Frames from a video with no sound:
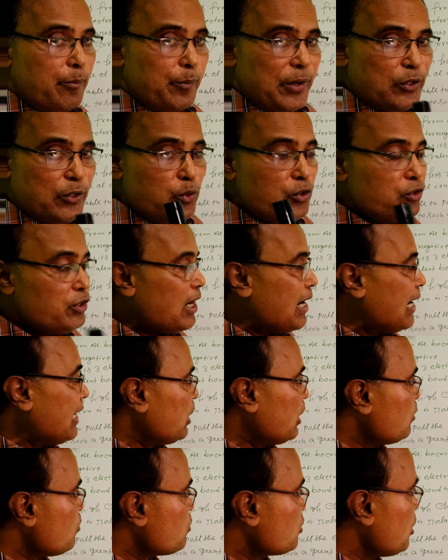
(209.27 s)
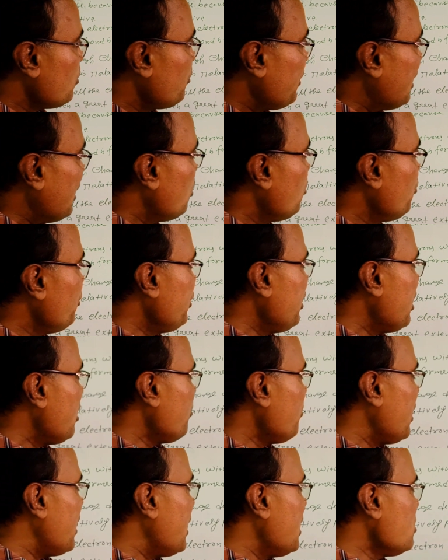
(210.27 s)
between the atoms of
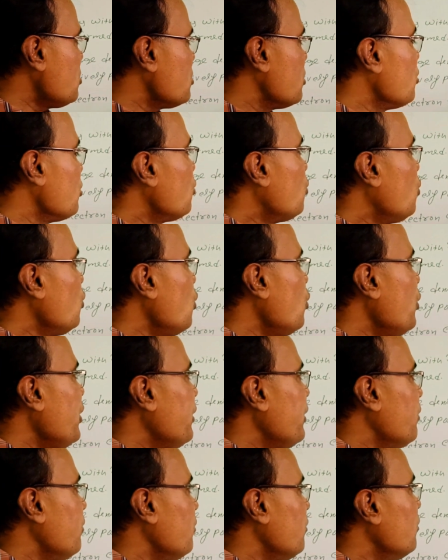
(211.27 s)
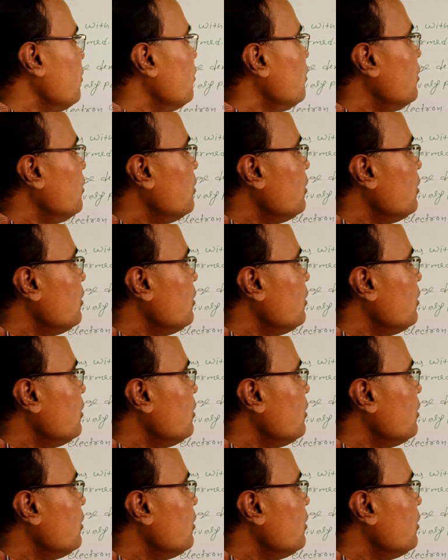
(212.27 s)
aluminium and chlorine.